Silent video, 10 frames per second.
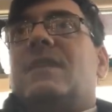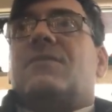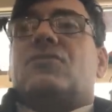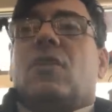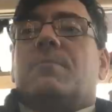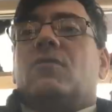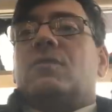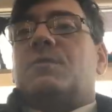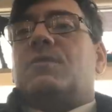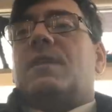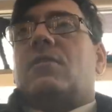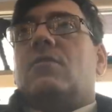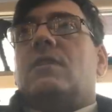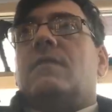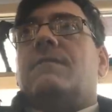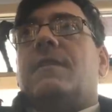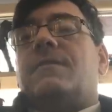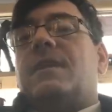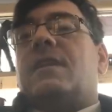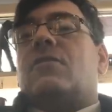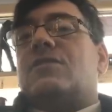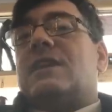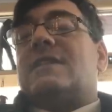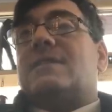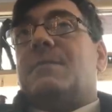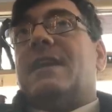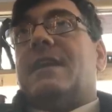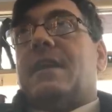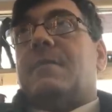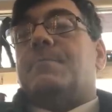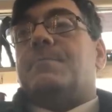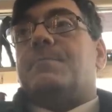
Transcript: If the shop goes between 30 and 50, I got a chance of buying it.